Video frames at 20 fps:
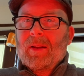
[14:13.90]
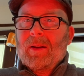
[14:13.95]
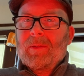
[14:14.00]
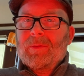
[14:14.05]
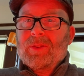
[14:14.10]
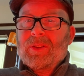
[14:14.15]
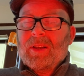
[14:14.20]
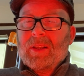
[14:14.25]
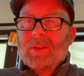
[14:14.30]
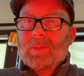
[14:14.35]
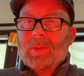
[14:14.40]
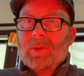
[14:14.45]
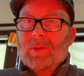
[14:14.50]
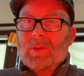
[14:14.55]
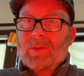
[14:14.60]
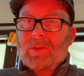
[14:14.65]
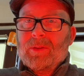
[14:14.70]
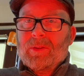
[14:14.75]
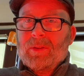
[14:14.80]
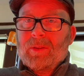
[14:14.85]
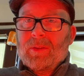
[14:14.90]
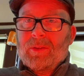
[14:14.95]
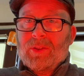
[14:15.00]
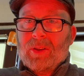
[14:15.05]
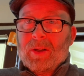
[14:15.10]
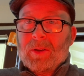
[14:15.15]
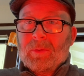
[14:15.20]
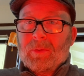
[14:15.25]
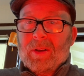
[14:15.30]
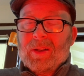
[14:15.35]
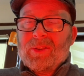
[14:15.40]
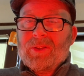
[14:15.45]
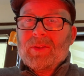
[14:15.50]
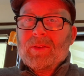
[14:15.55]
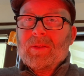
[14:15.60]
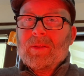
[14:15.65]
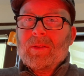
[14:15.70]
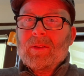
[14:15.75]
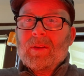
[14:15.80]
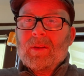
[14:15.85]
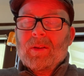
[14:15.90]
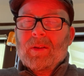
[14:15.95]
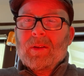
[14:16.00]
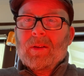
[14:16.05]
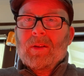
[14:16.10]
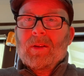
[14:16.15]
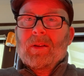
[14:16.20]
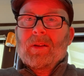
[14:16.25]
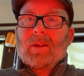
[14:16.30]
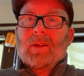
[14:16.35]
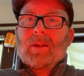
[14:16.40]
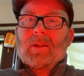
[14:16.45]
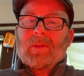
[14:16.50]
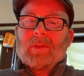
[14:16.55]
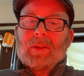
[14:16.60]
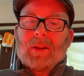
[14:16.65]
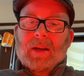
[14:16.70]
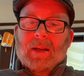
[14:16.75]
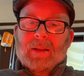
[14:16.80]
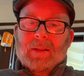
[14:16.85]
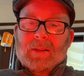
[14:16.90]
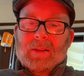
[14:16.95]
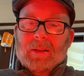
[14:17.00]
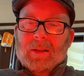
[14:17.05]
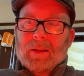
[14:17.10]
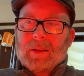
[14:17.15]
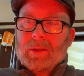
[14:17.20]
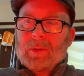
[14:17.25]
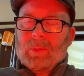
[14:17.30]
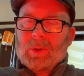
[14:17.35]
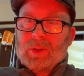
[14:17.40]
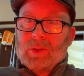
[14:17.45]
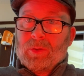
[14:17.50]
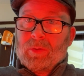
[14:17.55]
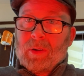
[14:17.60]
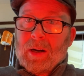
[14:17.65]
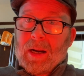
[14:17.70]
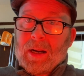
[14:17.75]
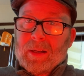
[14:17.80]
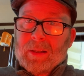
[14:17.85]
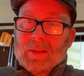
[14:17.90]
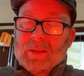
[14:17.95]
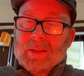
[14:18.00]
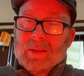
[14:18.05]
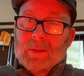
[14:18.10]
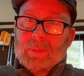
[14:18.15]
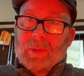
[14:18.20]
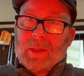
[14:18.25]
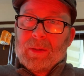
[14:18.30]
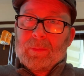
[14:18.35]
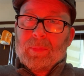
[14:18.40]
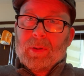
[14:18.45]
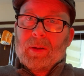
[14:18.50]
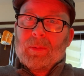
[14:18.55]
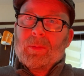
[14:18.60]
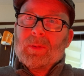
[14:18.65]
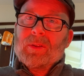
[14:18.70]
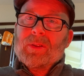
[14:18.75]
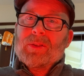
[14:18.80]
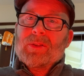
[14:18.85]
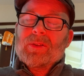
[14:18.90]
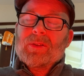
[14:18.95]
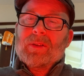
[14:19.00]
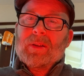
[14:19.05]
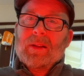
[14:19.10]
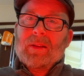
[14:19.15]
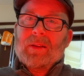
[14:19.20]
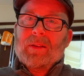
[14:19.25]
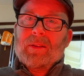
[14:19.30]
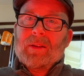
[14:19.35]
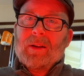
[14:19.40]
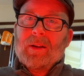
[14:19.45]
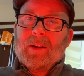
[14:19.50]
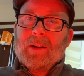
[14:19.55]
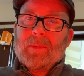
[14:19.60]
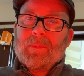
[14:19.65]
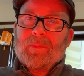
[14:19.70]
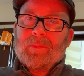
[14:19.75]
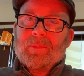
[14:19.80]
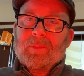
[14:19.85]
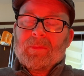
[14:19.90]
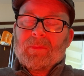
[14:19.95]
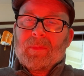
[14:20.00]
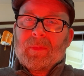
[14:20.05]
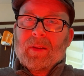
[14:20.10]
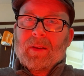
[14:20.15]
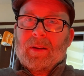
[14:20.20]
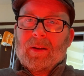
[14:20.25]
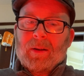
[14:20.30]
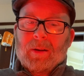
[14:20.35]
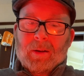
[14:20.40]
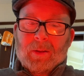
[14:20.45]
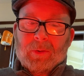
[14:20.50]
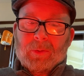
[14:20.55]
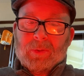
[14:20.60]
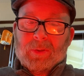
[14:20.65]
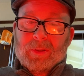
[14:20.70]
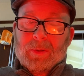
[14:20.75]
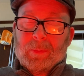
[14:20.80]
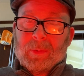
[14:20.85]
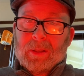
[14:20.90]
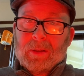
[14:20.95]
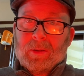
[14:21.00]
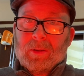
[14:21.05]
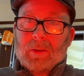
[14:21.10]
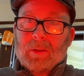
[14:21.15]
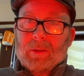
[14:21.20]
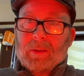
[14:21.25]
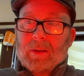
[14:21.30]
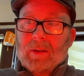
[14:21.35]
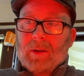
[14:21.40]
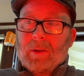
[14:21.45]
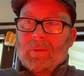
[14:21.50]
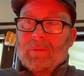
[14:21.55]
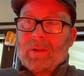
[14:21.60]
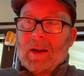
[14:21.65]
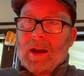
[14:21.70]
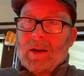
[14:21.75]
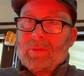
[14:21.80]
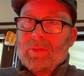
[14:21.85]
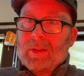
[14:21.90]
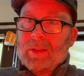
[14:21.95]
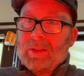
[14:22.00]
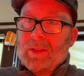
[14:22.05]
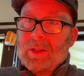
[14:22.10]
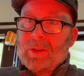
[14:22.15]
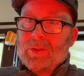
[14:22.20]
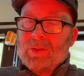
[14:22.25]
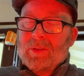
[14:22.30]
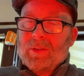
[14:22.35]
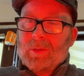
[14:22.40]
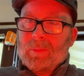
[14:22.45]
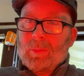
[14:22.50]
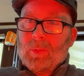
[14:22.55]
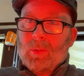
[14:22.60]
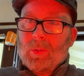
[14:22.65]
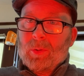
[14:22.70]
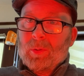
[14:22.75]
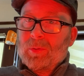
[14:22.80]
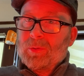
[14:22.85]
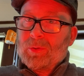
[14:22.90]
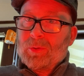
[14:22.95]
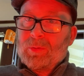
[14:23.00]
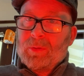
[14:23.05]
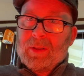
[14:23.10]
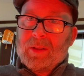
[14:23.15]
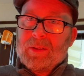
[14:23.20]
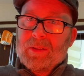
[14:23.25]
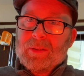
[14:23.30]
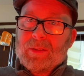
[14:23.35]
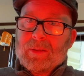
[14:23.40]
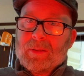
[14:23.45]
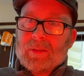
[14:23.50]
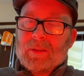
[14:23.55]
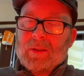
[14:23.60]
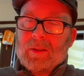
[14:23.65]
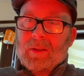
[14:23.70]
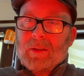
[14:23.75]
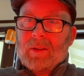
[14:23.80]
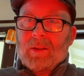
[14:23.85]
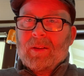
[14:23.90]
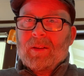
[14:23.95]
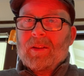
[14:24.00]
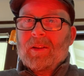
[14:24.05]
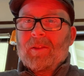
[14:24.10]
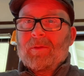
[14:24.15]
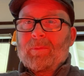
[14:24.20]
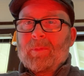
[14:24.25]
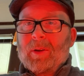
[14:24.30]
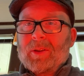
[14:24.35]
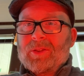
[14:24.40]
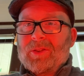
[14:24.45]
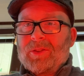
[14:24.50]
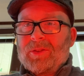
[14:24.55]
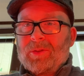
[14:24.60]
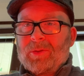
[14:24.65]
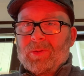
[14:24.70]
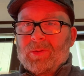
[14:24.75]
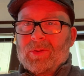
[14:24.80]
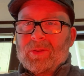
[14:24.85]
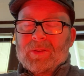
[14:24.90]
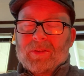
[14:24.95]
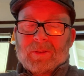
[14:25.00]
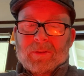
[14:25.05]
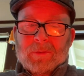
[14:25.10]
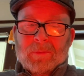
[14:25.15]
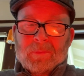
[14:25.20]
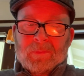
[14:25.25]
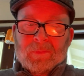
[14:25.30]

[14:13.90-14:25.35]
Shakespeare's generation, that there were tracts being published at the time. There was something called Of Affectation, a Moral Treatise of much use.